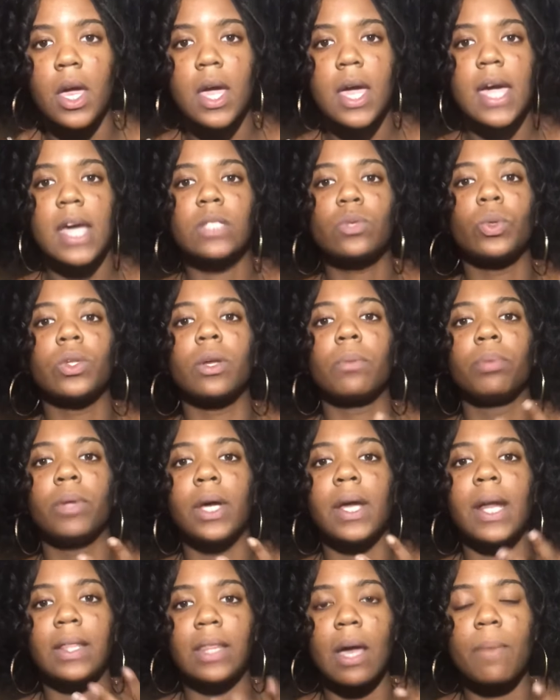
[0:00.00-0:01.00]
It's when the
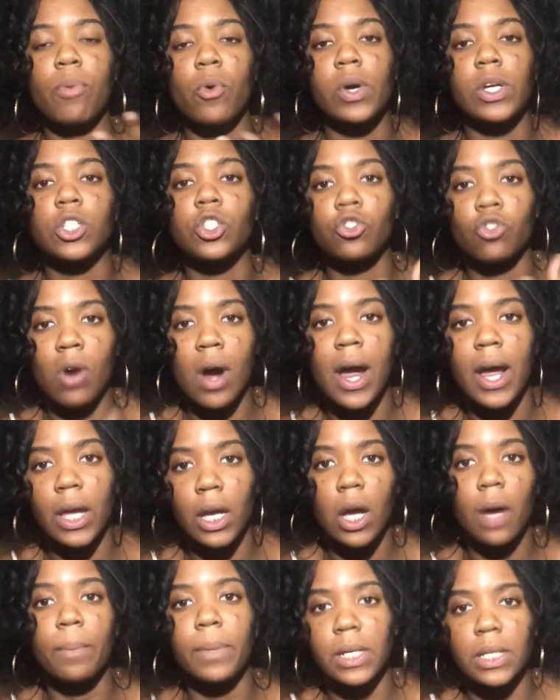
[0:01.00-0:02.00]
blood at that point is drying
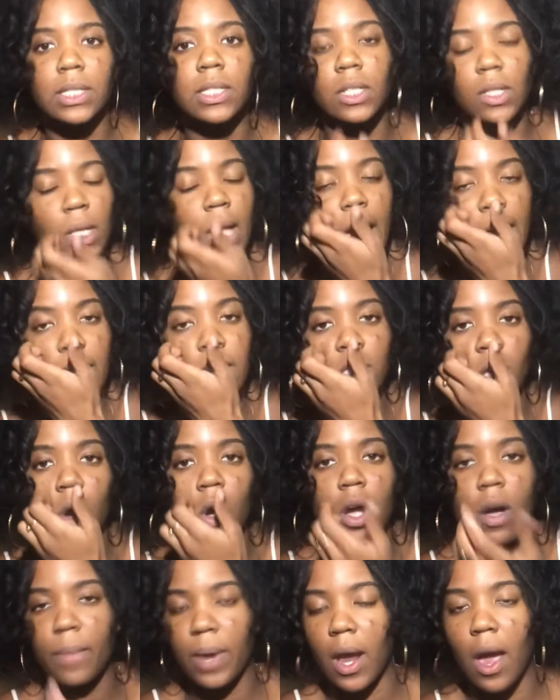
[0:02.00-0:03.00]
up and it's like, it's all
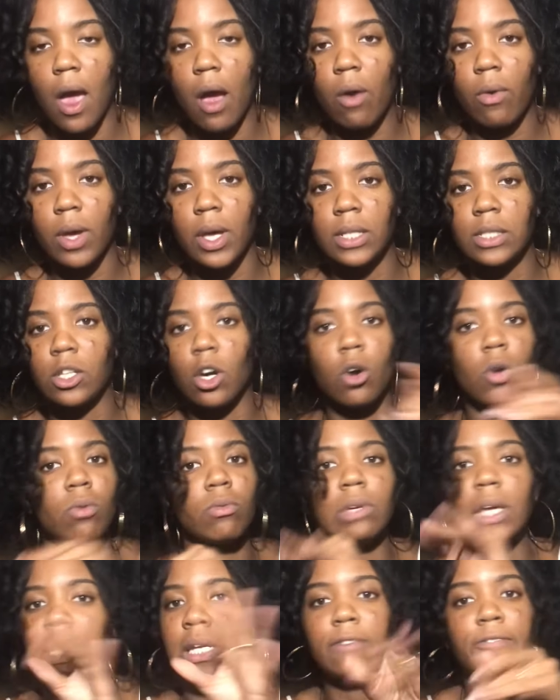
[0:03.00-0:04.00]
coming out. And don't,
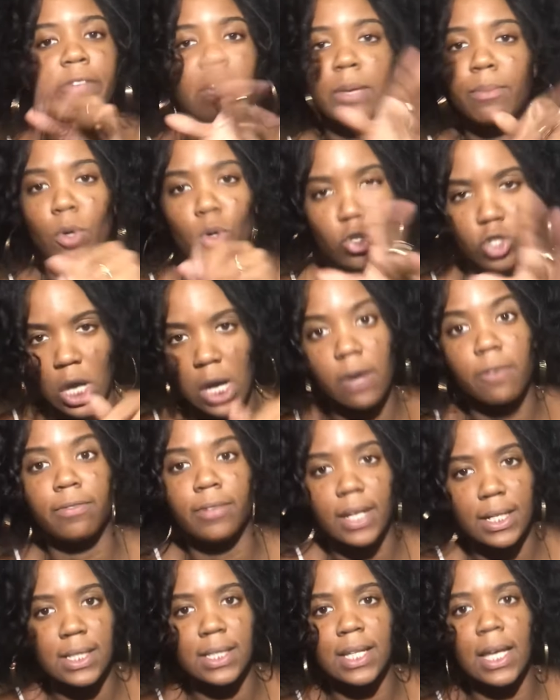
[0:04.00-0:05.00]
any female who try to
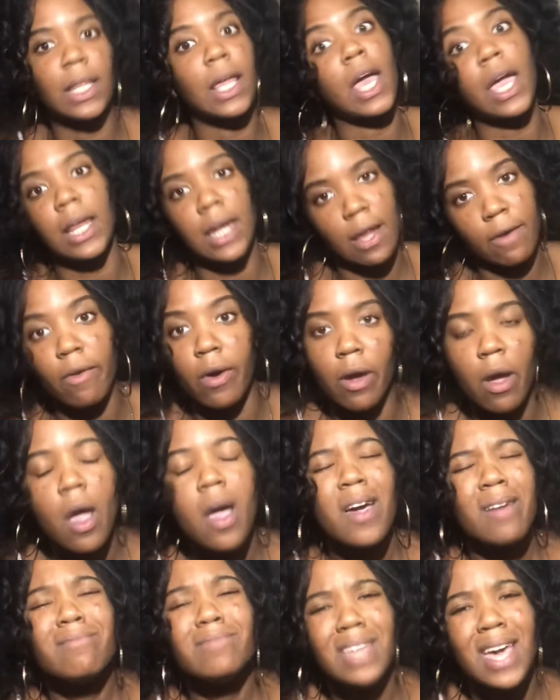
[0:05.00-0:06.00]
flex and say they ain't never,
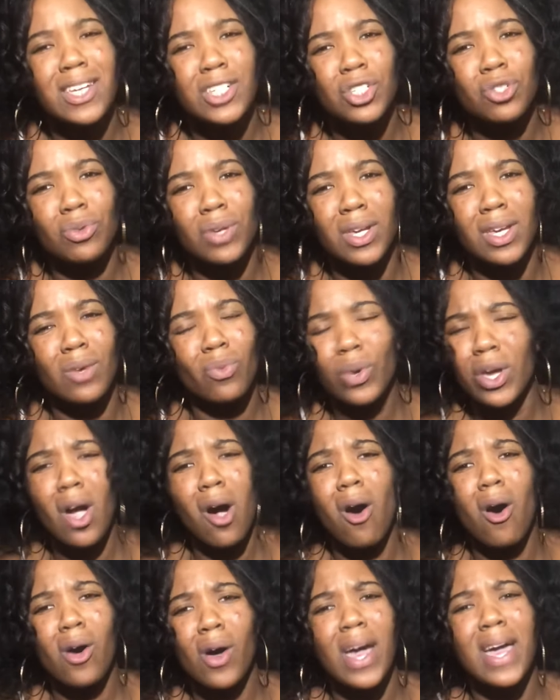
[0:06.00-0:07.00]
yes, you did. We
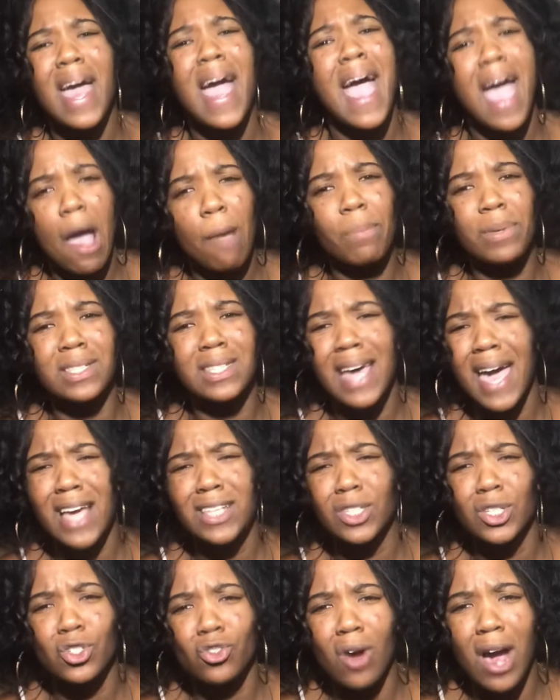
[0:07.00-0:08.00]
all, it happens. It has
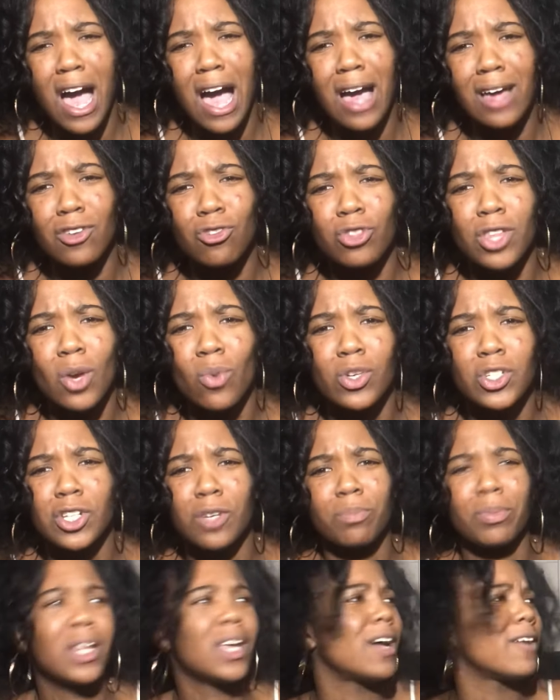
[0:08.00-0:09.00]
to dry. You think with your
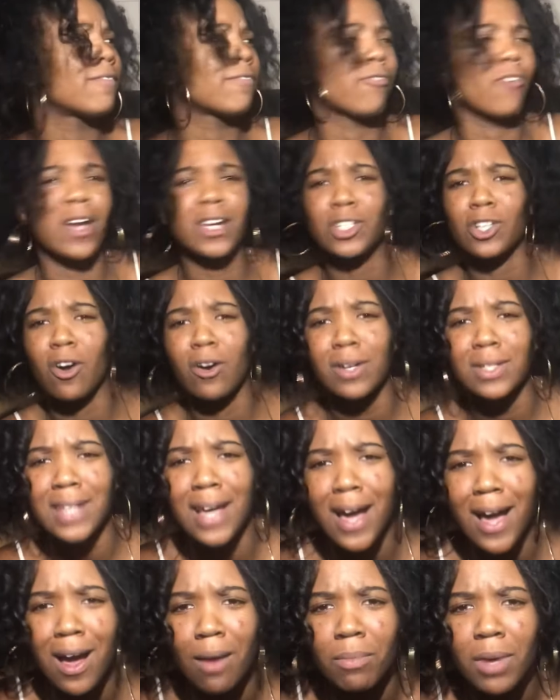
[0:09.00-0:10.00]
blood fresh all the
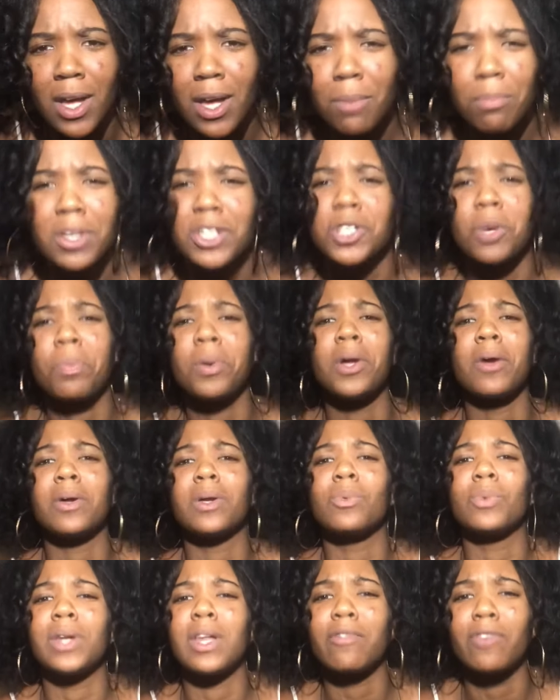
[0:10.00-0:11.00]
time? Bitch, your
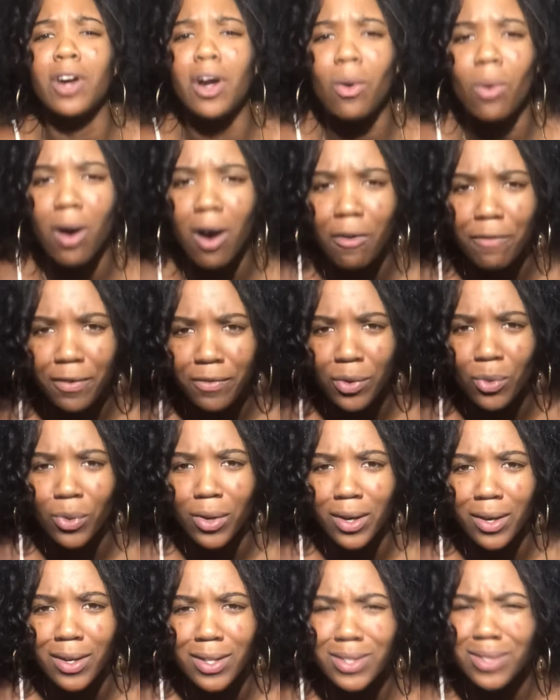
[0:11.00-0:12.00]
period would never go off if it
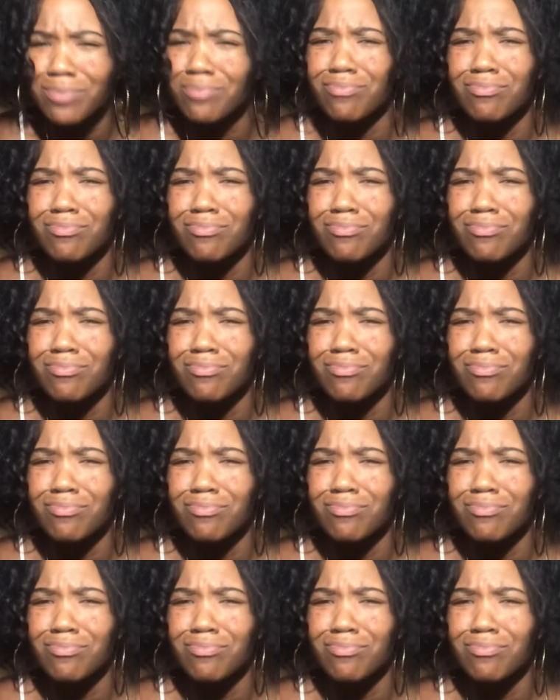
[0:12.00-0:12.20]
was.